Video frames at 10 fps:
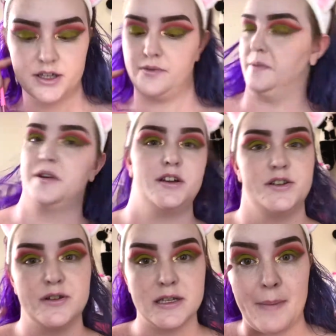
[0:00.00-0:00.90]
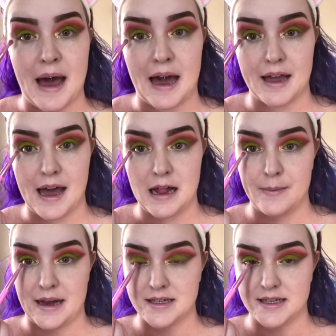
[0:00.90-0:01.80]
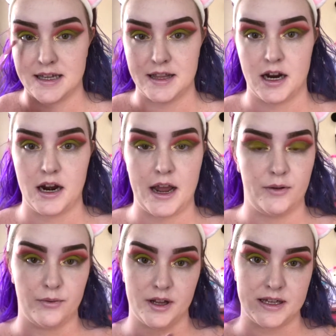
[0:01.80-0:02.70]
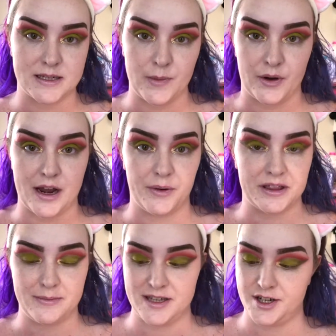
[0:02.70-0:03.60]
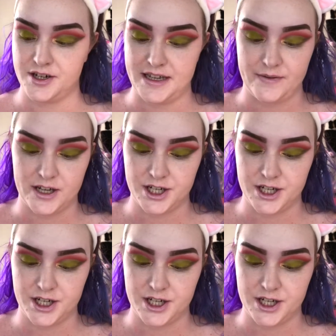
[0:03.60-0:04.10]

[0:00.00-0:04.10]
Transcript: So what I'm going to do is pack Calabasas in there and really smoke it out with the Mr. Diva